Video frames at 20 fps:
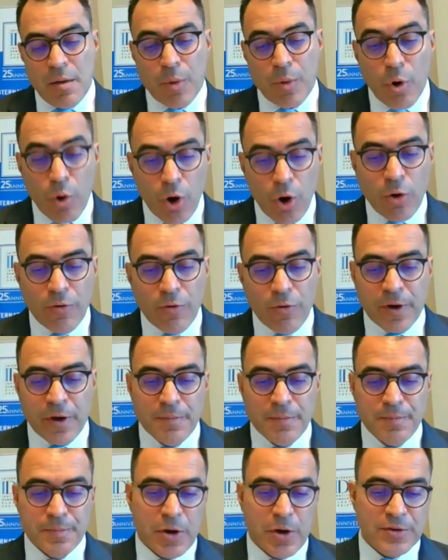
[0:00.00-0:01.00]

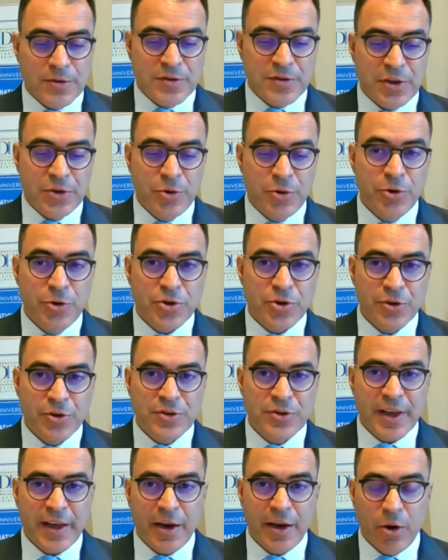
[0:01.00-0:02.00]
Moreover,
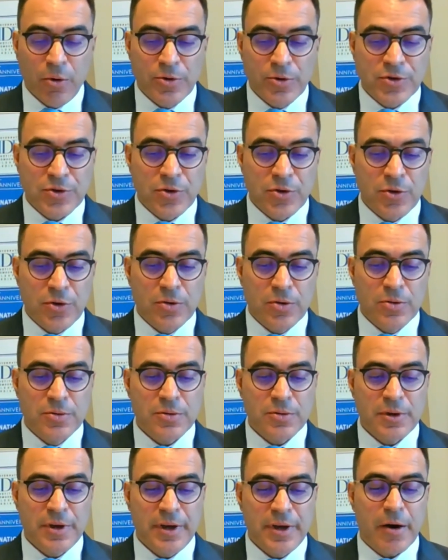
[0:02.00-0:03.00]
constitutions can also
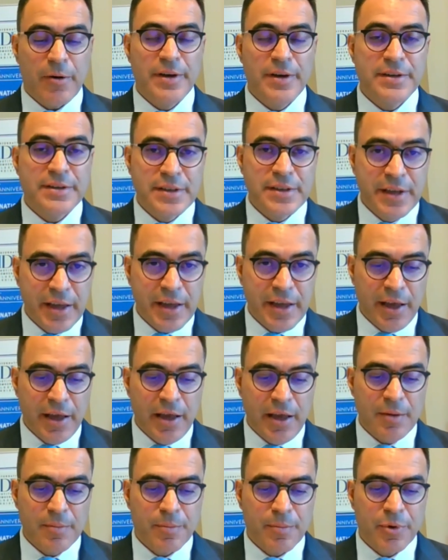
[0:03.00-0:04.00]

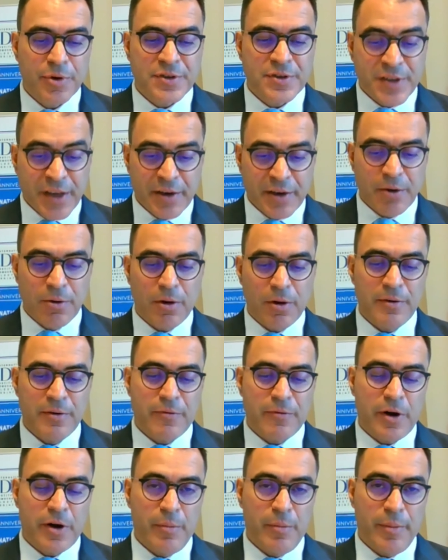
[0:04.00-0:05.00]
guarantee procedural
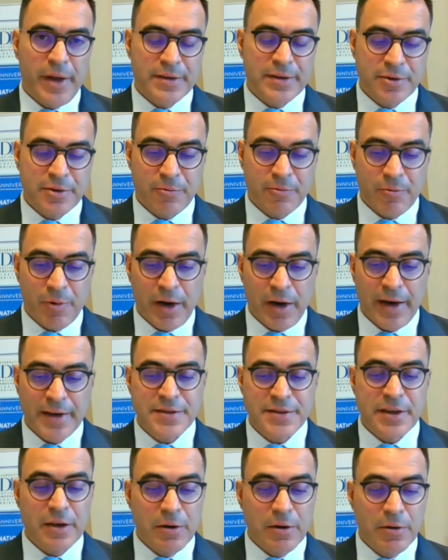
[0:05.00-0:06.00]
environmental
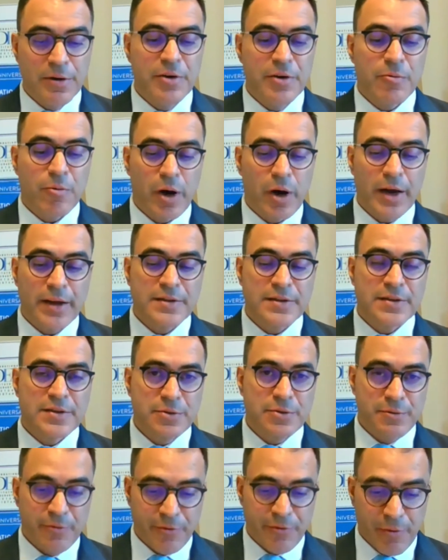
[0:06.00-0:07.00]
rights, including rights
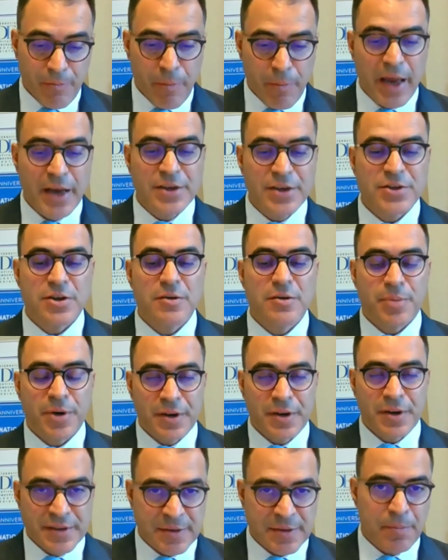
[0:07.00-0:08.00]
to information,
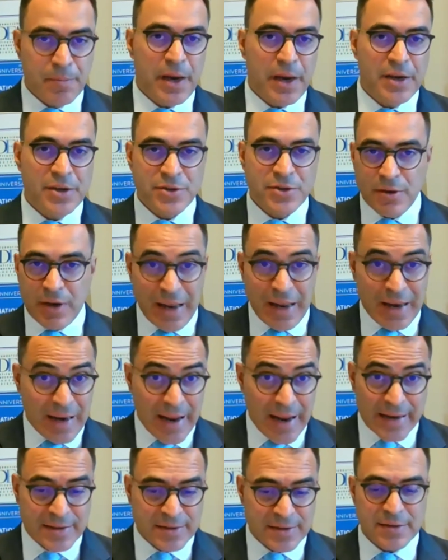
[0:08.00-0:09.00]
participation, and
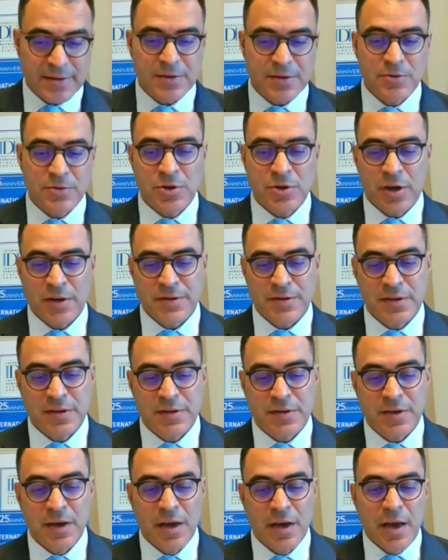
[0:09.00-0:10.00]
access to
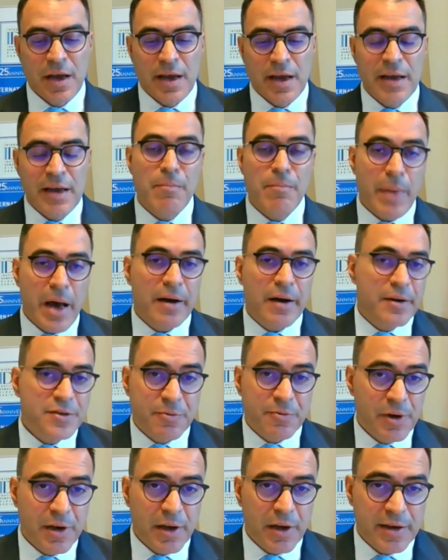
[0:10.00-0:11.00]
justice in
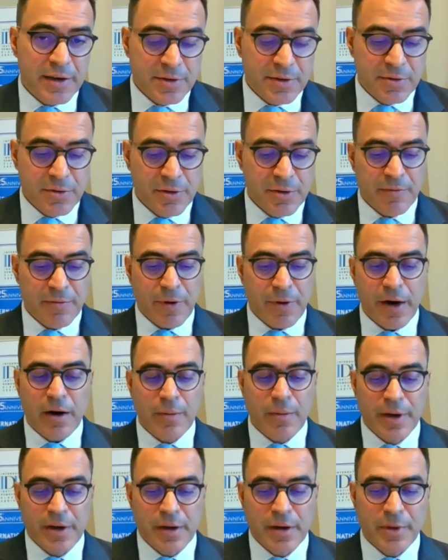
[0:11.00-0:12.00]
matters related to the
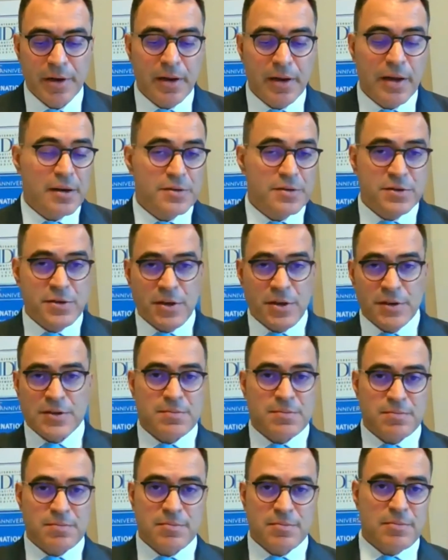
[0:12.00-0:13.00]
environment. I mean, let us
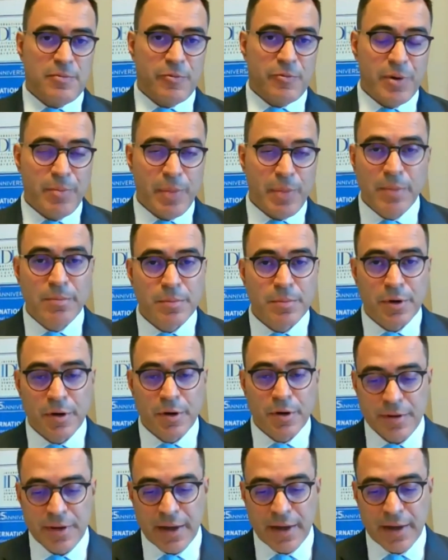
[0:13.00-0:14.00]
just
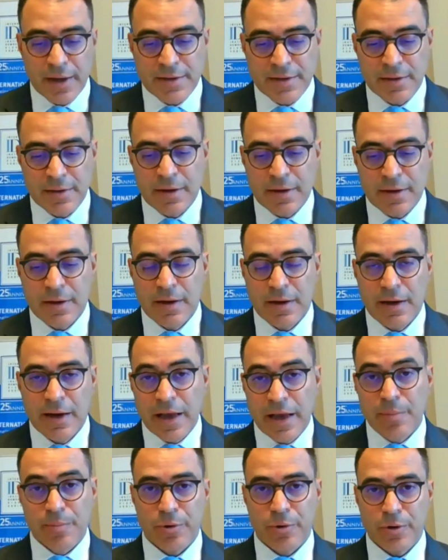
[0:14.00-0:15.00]
remember that in
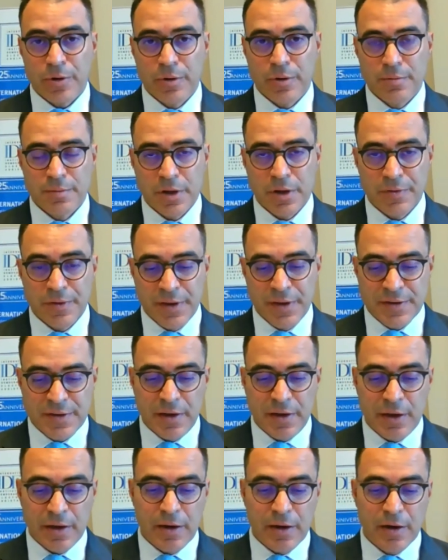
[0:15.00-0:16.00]
April of
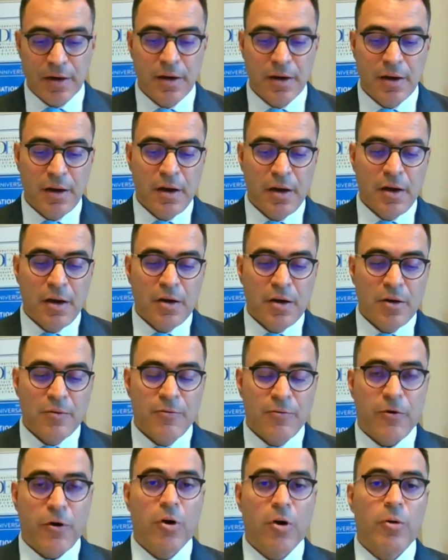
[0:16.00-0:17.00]
this year,
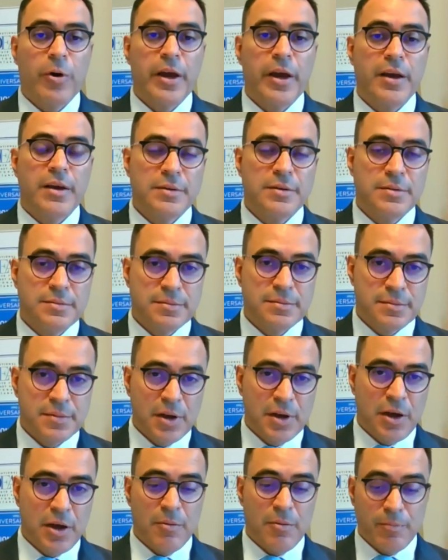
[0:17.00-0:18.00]
following
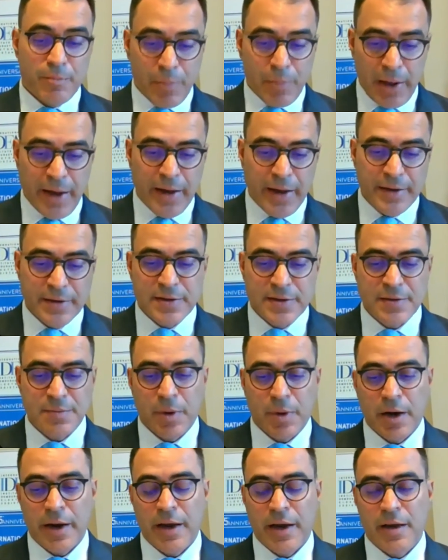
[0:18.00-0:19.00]
complaints
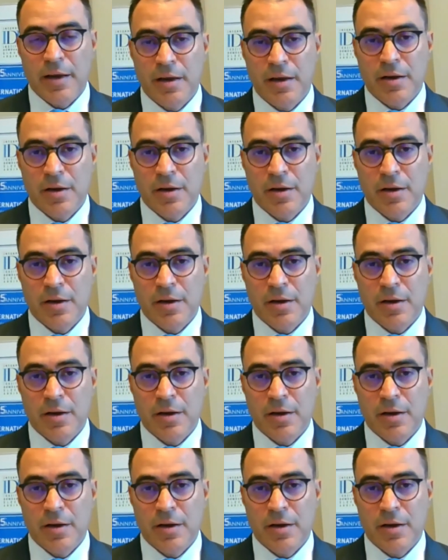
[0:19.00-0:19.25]
by